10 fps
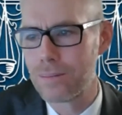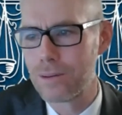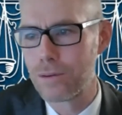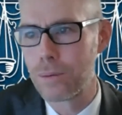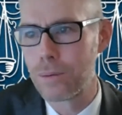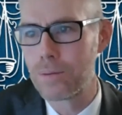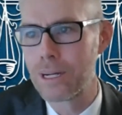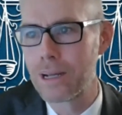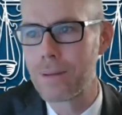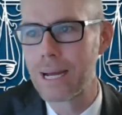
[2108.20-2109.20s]
before we
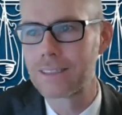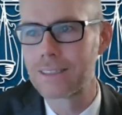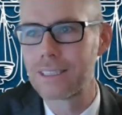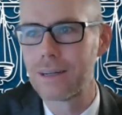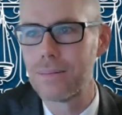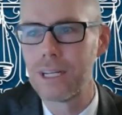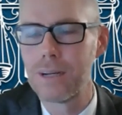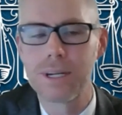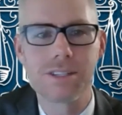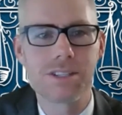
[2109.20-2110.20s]
bring it back to the committee.
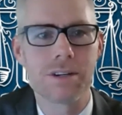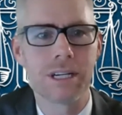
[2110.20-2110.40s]
But is there